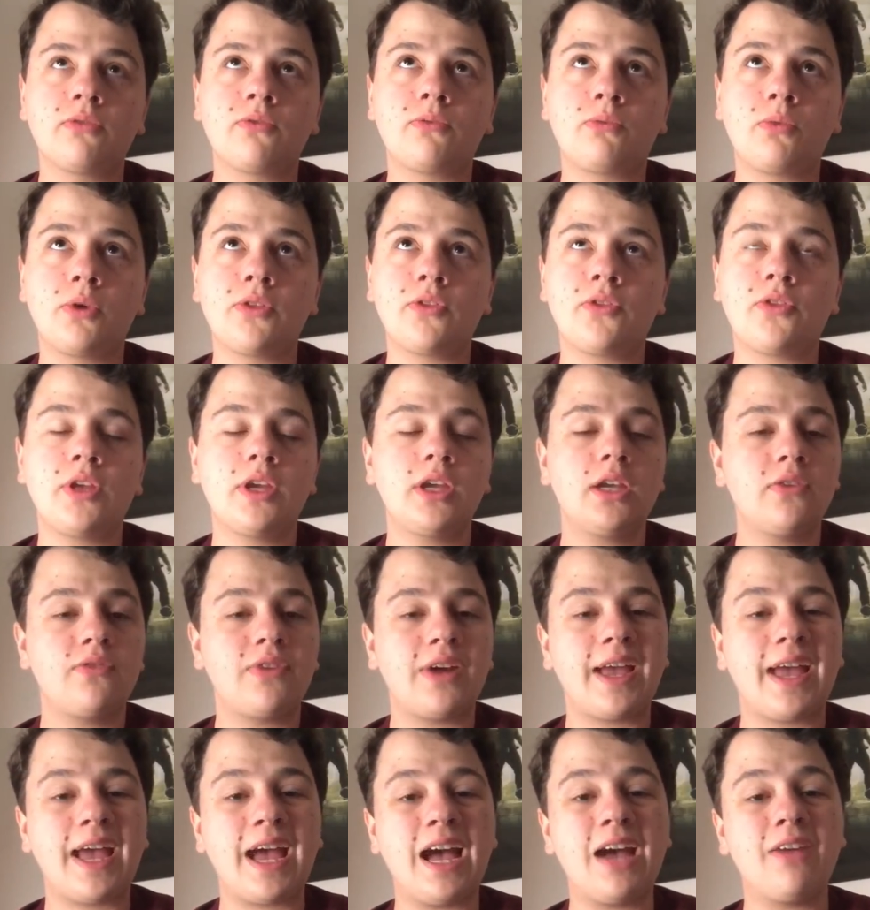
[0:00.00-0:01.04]
One thing, if
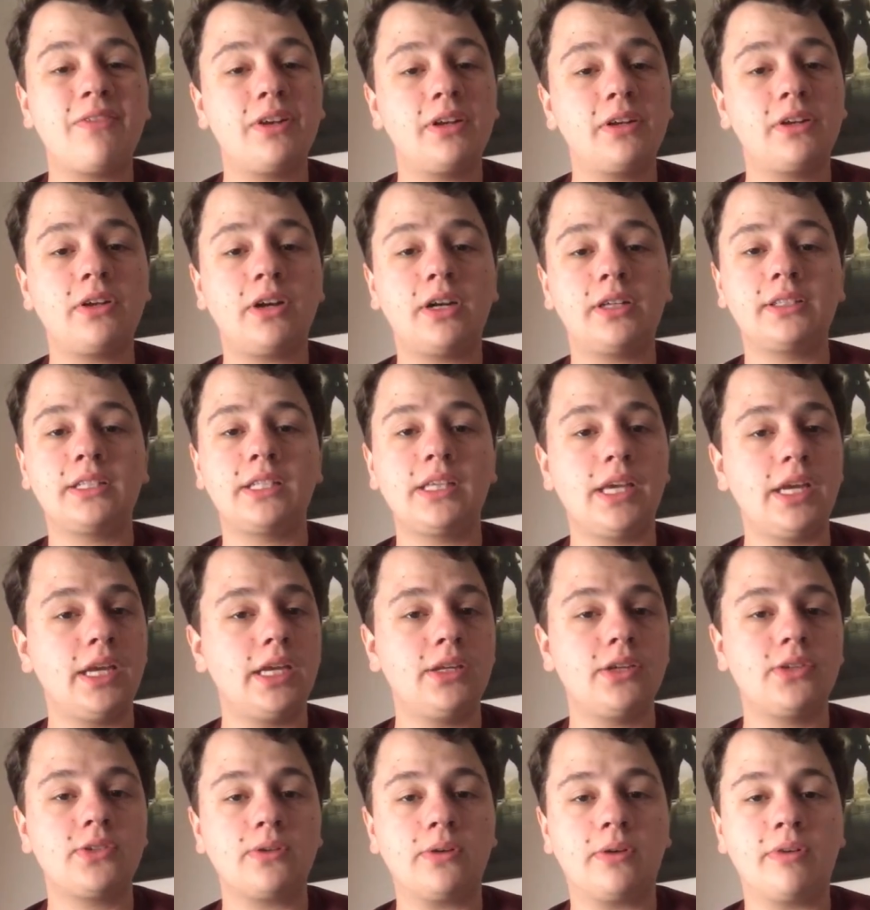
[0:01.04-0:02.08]
I haven't gotten the
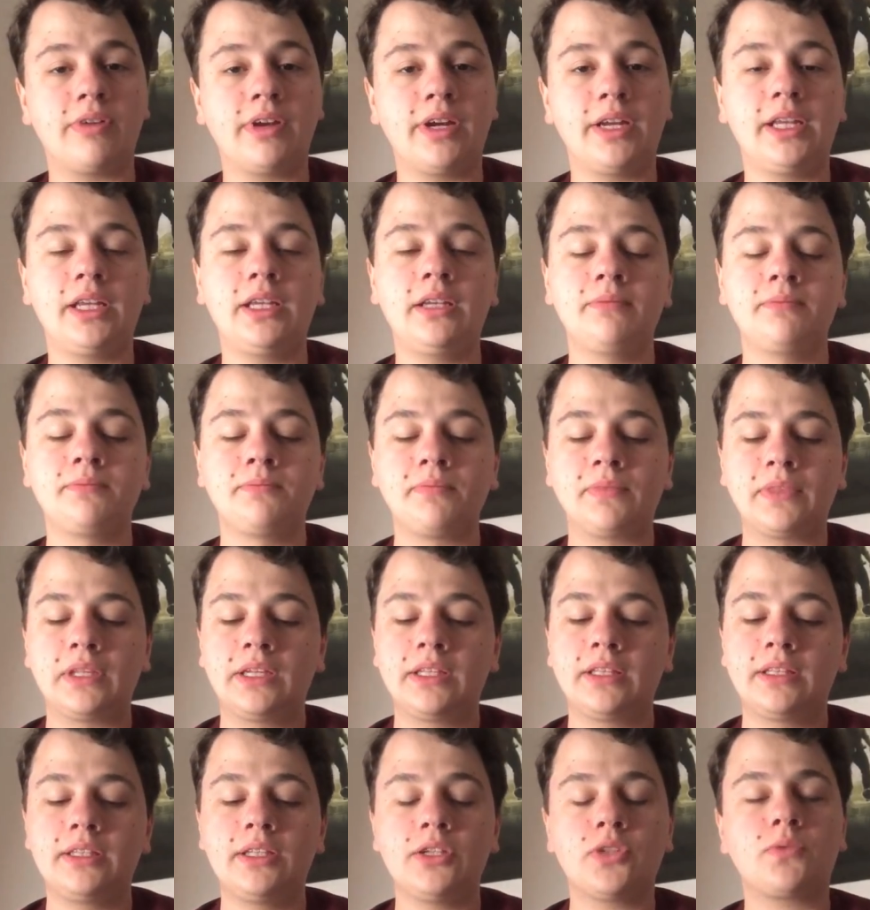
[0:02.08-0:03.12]
ATIS already,
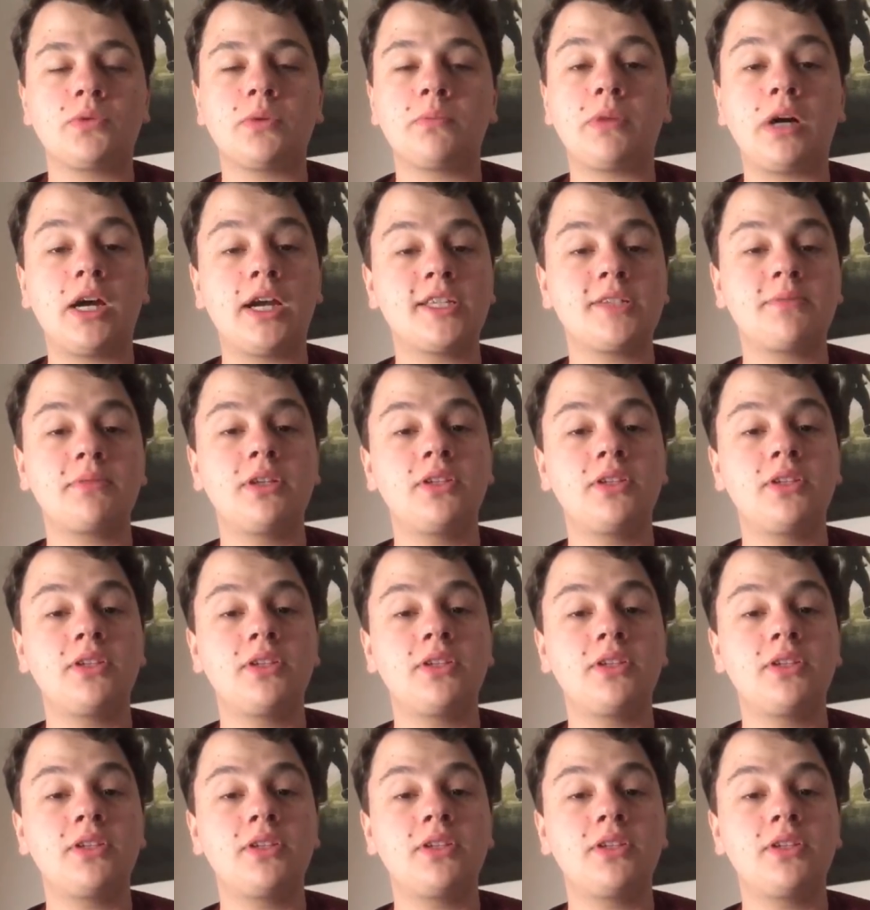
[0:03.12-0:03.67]
this reminds